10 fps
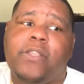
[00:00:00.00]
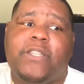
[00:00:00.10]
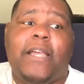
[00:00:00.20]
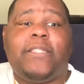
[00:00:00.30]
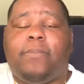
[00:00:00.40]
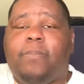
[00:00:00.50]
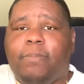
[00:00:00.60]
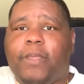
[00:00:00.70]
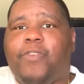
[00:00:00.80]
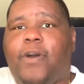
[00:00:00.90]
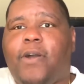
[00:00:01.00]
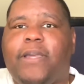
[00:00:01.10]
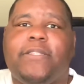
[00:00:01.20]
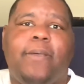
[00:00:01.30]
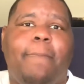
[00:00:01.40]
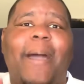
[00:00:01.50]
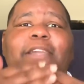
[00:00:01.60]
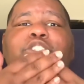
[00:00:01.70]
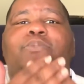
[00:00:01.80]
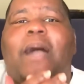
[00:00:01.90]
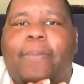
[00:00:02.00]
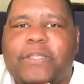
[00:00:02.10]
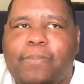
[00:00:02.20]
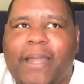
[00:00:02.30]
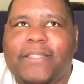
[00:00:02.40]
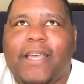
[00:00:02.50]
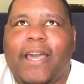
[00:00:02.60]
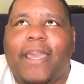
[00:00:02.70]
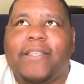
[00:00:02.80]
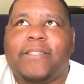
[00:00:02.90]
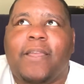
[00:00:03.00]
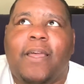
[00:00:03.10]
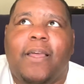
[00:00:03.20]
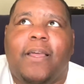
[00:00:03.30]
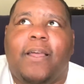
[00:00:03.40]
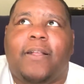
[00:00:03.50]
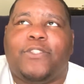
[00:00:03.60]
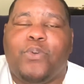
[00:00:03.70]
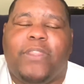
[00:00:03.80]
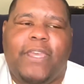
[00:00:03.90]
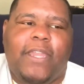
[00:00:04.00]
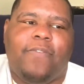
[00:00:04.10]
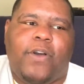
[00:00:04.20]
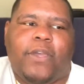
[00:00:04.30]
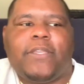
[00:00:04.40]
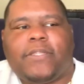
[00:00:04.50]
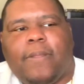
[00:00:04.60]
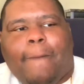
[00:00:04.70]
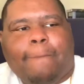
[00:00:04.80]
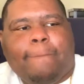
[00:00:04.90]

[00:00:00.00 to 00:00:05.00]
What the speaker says: So that's the month of August. Mind you, I was monetized toward the end of August.